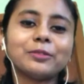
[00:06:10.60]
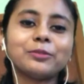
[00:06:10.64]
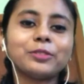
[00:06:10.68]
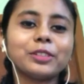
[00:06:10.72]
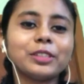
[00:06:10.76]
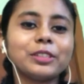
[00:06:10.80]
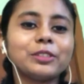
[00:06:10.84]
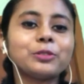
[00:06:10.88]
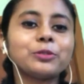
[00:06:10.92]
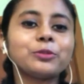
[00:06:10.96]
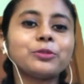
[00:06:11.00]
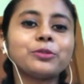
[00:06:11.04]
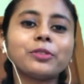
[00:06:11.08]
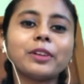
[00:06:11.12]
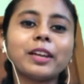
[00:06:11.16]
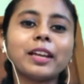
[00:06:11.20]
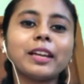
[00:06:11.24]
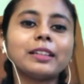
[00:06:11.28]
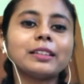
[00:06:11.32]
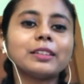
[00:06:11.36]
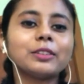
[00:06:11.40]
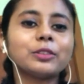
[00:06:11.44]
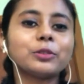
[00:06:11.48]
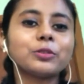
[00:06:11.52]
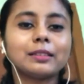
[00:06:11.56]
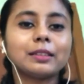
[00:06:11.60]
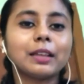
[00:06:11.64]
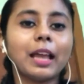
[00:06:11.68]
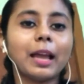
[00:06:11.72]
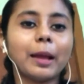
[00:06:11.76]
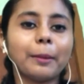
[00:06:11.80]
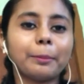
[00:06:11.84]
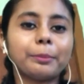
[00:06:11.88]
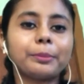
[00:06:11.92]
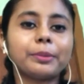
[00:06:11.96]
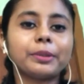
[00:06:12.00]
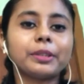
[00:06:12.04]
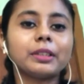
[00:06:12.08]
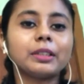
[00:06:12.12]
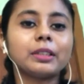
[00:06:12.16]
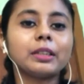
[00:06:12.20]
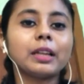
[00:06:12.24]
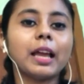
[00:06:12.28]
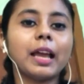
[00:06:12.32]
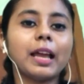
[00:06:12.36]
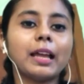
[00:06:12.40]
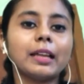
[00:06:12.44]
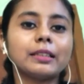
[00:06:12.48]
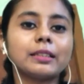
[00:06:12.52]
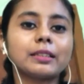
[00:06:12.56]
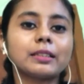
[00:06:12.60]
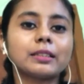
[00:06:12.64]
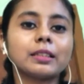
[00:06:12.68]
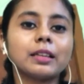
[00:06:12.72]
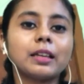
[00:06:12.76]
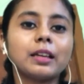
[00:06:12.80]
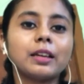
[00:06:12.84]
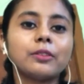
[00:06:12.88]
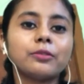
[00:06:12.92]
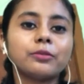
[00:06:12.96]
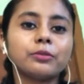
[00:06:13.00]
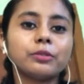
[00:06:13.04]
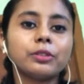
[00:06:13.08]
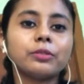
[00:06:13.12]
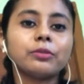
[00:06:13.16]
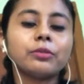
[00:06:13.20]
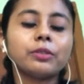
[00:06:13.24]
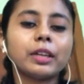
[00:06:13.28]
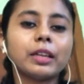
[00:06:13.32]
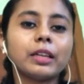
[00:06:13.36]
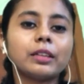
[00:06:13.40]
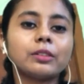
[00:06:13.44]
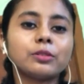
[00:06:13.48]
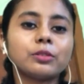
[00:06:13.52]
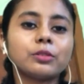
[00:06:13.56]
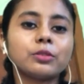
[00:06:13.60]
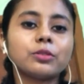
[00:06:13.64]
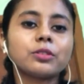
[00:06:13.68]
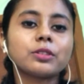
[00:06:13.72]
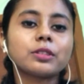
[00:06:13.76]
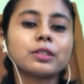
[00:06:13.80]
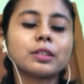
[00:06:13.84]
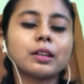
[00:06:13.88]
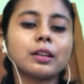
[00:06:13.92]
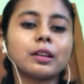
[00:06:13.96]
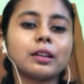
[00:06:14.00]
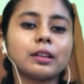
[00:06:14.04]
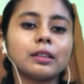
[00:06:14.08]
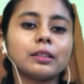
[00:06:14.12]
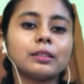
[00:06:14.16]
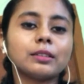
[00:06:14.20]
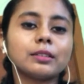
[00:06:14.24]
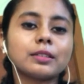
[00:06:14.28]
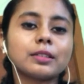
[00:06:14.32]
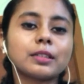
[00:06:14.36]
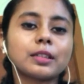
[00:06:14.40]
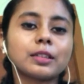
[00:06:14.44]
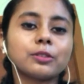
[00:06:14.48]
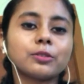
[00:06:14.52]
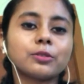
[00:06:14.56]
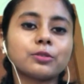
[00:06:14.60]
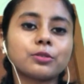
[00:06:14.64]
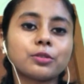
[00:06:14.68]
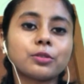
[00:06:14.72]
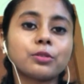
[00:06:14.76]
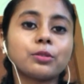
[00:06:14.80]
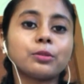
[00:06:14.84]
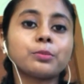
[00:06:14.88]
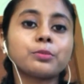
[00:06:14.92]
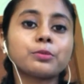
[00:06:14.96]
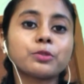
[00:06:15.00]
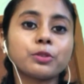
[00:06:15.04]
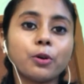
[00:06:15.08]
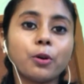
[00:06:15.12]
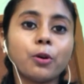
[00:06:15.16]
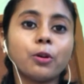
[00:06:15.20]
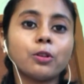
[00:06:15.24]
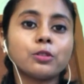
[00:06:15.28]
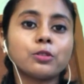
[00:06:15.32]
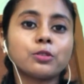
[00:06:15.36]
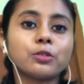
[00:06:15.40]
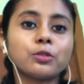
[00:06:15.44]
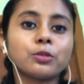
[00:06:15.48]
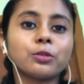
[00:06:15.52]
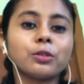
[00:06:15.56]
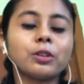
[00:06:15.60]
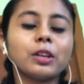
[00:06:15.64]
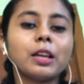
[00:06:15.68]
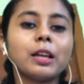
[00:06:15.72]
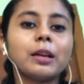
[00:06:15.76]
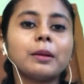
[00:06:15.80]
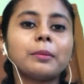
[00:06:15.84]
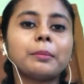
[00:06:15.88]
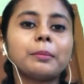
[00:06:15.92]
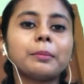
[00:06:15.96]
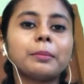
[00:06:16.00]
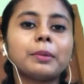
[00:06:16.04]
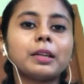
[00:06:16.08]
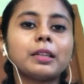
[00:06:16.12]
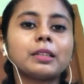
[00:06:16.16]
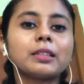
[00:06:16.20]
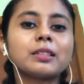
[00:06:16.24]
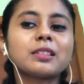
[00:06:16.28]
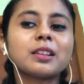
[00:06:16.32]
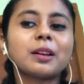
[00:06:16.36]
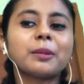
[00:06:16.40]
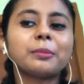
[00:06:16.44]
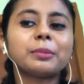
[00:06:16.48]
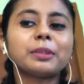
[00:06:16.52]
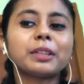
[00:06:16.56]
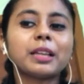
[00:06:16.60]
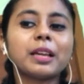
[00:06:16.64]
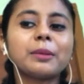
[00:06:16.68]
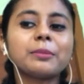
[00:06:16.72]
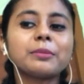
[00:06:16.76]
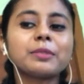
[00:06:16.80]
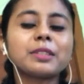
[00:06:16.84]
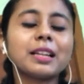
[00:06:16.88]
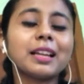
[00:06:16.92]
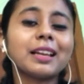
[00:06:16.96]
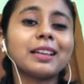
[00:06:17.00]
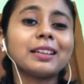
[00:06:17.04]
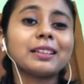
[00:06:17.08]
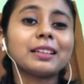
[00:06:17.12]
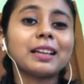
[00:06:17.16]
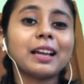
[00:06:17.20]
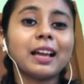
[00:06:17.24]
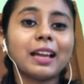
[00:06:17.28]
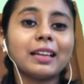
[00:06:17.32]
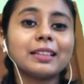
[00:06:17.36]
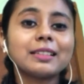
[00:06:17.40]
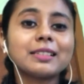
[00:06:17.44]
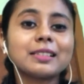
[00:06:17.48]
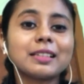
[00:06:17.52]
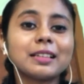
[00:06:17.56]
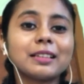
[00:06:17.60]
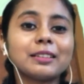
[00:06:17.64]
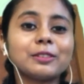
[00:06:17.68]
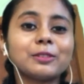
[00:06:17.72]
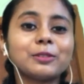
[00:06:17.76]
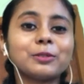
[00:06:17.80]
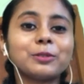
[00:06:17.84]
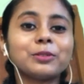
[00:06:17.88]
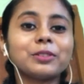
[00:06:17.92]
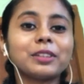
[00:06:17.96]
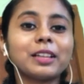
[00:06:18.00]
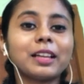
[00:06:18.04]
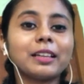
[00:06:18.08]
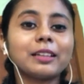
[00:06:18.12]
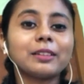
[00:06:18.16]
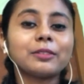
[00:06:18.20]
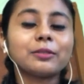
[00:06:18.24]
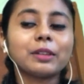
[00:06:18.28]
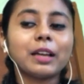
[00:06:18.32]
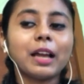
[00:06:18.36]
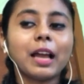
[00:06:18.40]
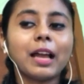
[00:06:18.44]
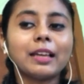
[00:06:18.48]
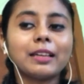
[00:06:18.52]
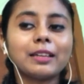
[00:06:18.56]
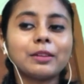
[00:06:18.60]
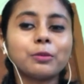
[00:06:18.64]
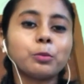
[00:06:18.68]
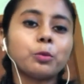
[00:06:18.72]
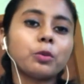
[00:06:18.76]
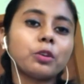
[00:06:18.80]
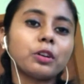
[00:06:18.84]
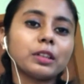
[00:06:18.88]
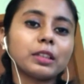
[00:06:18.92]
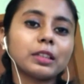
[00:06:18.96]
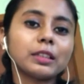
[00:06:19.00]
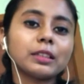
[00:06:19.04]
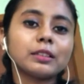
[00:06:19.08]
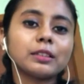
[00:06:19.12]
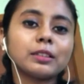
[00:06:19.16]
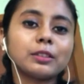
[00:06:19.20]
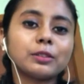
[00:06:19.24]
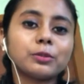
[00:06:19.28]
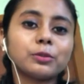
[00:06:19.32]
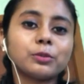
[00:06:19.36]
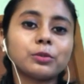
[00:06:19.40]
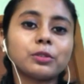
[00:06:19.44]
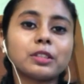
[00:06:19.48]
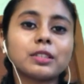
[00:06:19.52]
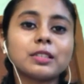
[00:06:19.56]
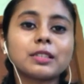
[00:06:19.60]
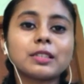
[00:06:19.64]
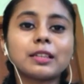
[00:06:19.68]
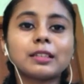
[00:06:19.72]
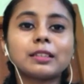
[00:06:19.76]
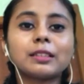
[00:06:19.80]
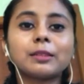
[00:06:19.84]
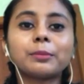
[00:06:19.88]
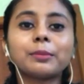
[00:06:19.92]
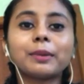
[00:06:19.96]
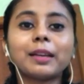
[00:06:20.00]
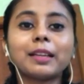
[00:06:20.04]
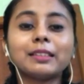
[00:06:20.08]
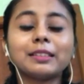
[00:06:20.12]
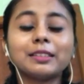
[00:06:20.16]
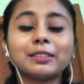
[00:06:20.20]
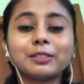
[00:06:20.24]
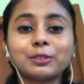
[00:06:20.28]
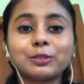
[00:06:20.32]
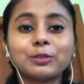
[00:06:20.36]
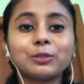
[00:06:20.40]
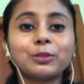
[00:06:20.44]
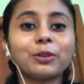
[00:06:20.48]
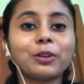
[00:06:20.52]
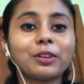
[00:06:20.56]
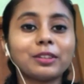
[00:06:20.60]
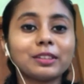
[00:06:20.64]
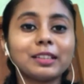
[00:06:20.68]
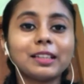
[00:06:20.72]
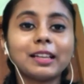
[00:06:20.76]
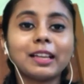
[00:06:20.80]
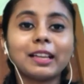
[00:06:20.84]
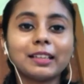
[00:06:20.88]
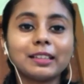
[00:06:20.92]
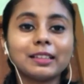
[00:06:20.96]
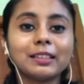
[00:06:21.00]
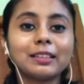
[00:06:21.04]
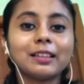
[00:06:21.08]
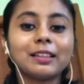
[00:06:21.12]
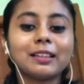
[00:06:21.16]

We do wear those apron and we wear those stethoscopes also. But sometimes, like I said, no, like I work in a rural setup and it's not like